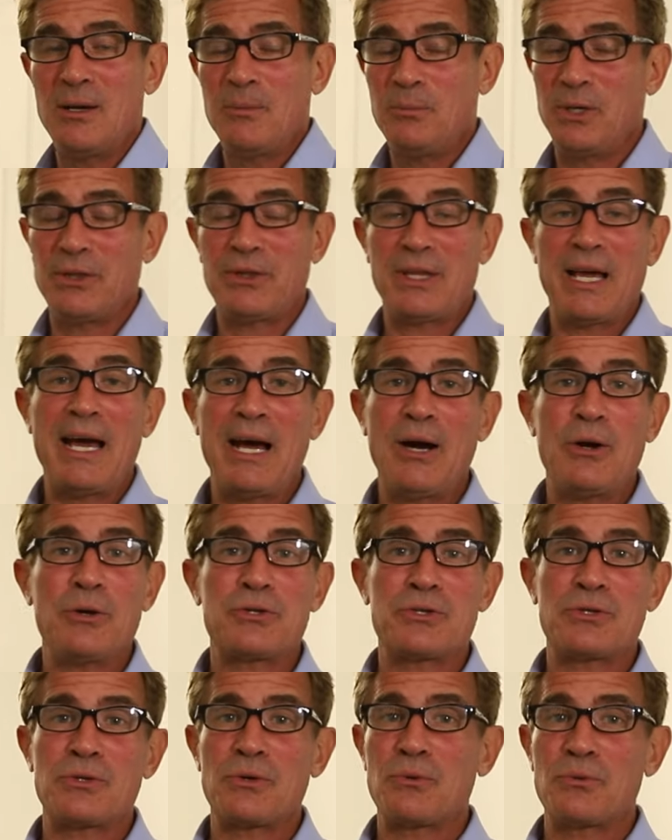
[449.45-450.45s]
but the
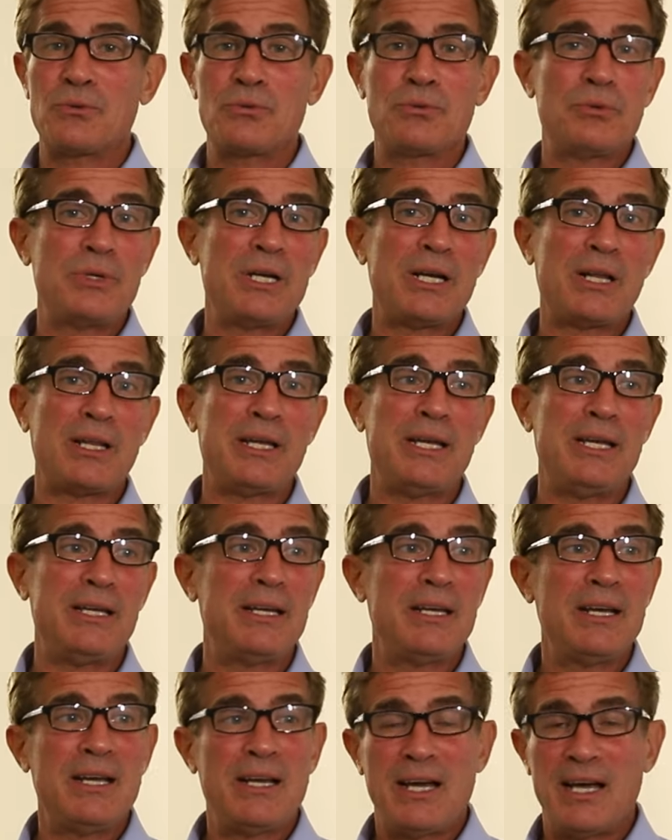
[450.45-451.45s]
house really,
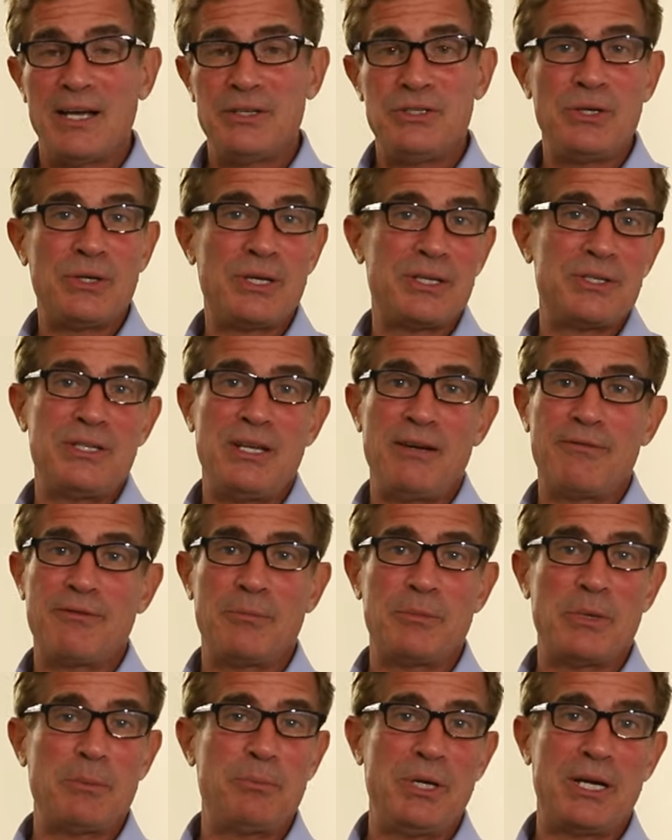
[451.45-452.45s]
as you can see
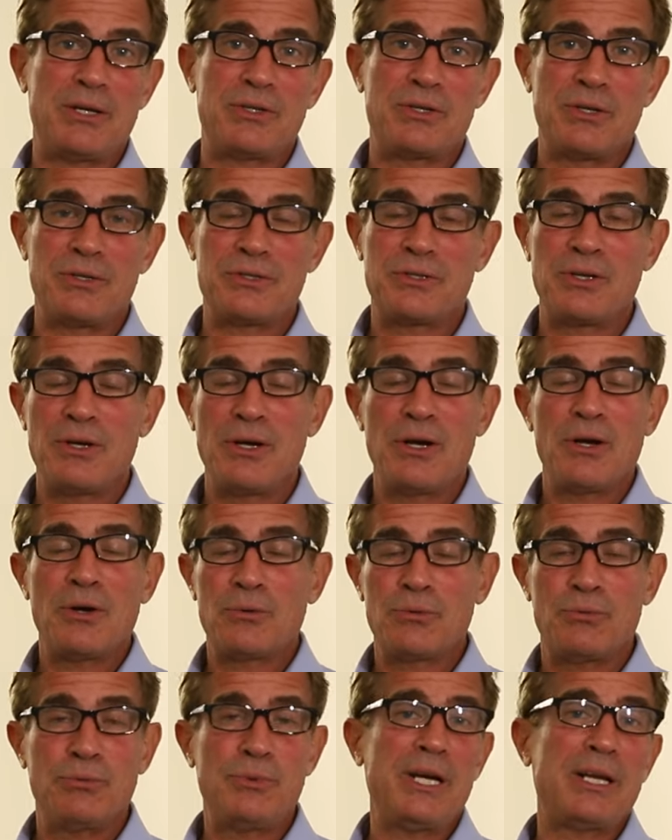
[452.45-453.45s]
from the pictures,
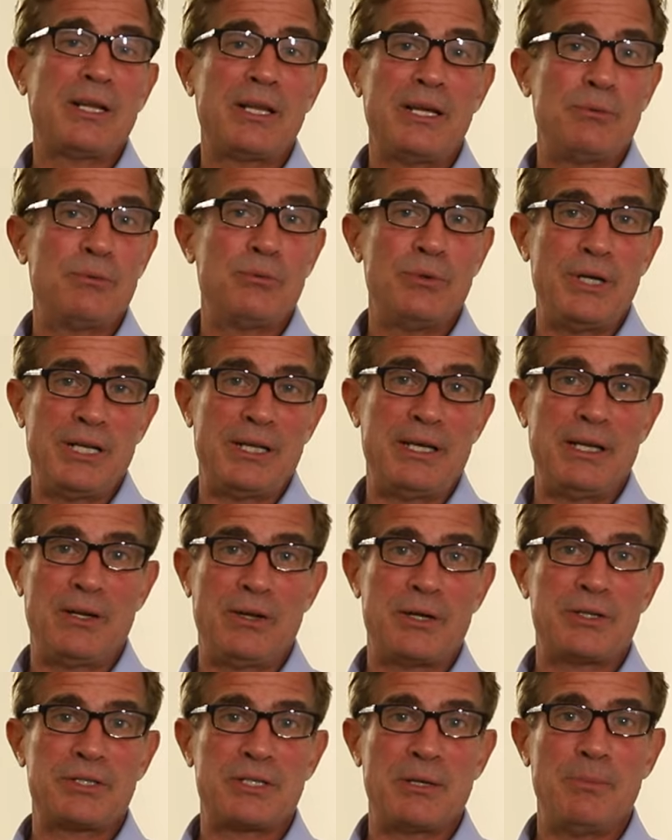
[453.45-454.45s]
really, really
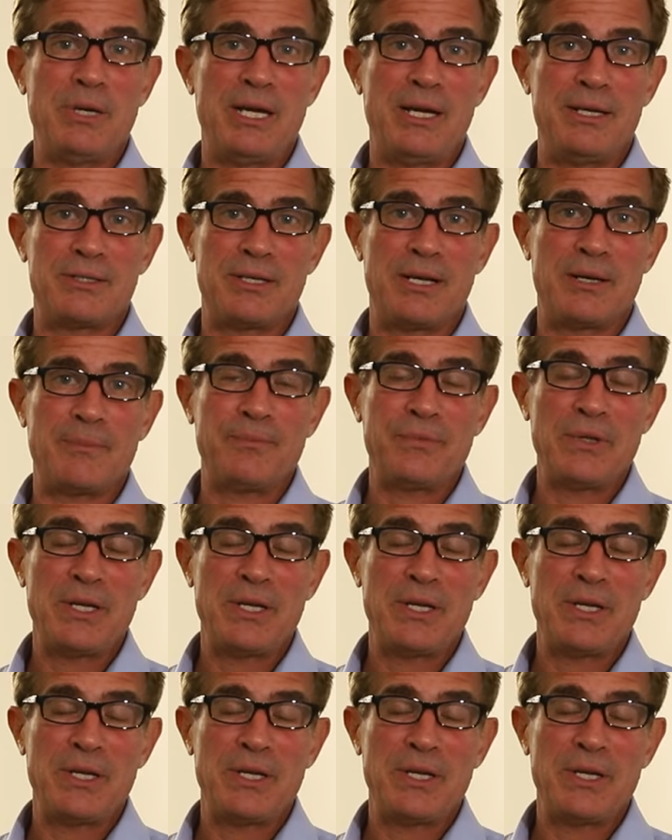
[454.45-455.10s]
looks amazing.